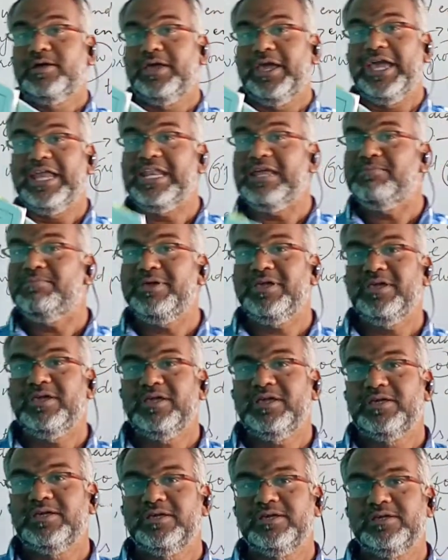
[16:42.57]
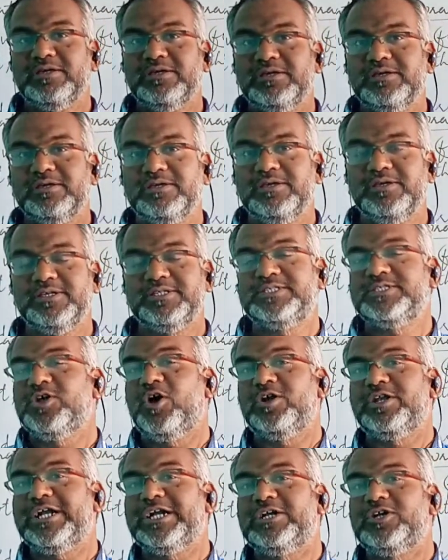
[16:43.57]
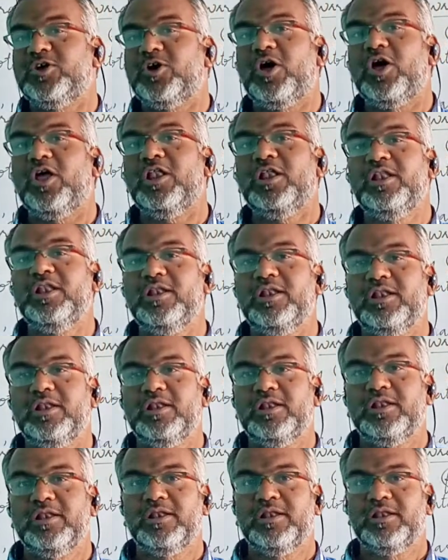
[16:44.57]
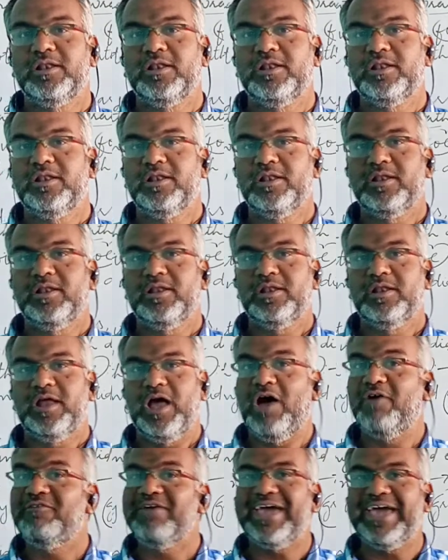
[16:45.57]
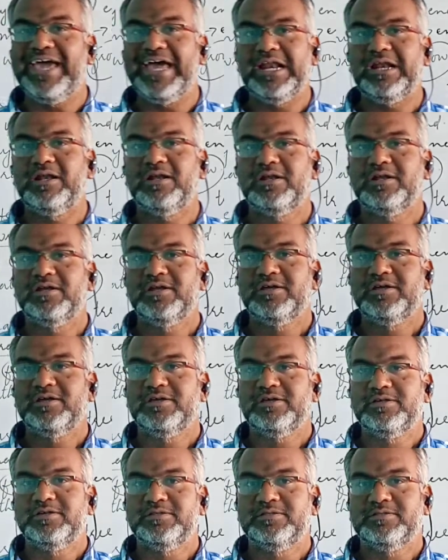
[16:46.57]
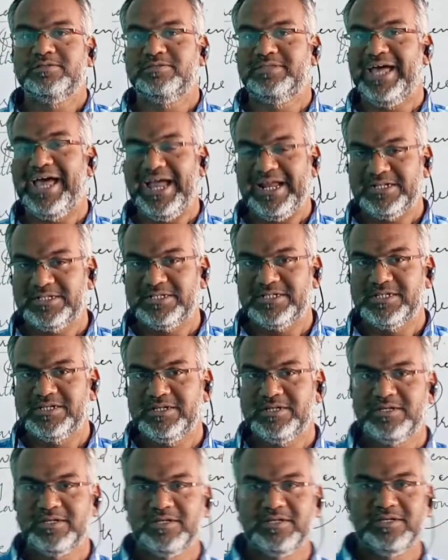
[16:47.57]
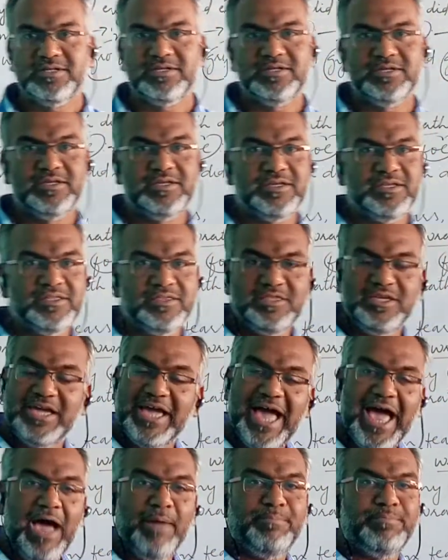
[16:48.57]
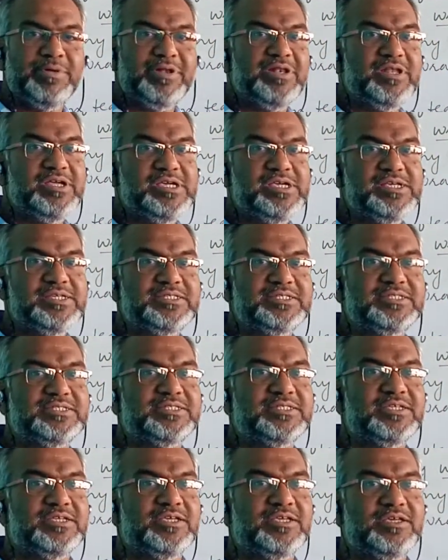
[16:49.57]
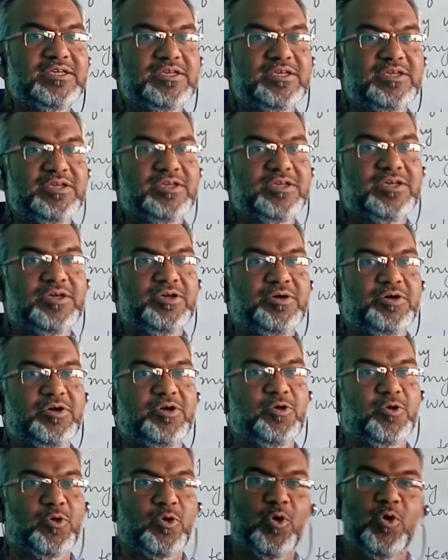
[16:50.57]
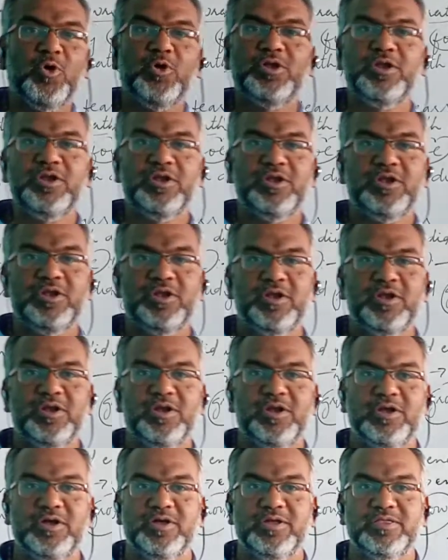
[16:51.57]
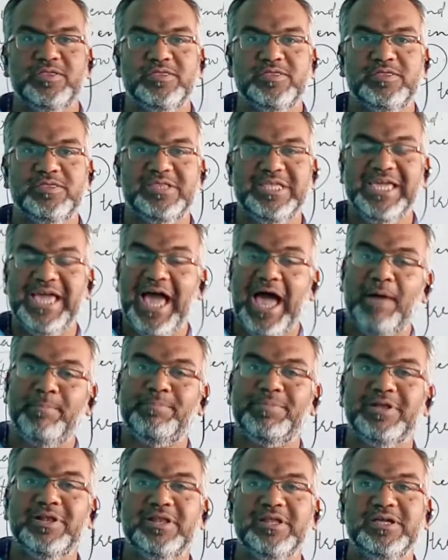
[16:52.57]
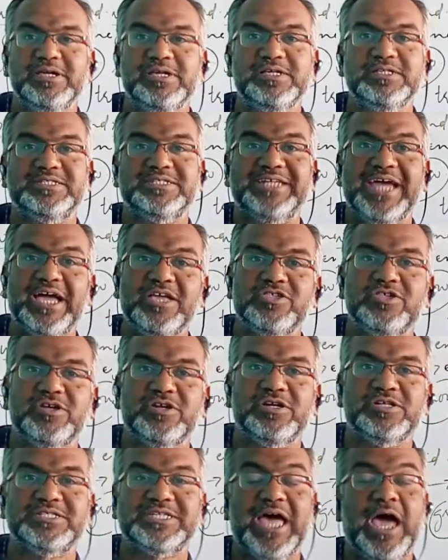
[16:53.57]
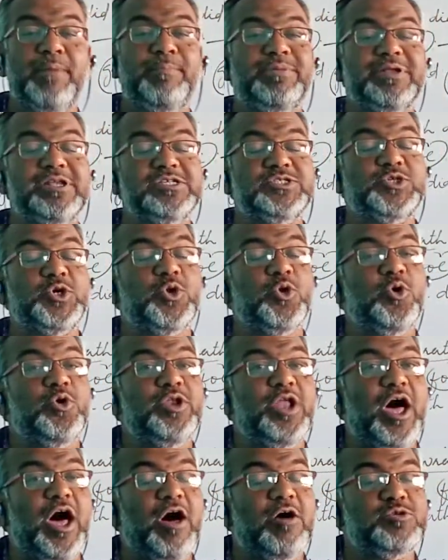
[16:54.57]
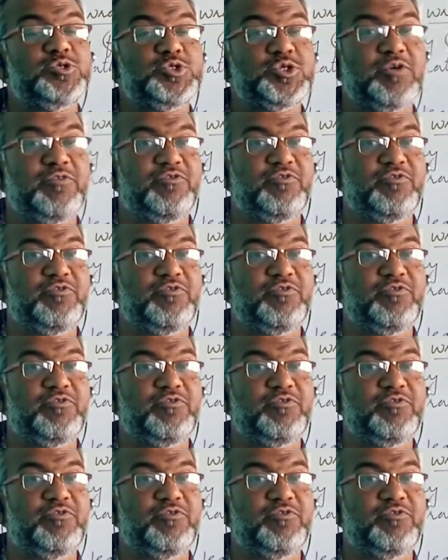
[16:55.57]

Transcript: Enemy is not at all aware that the apple is grown, the apple is dangerous, apple is grown out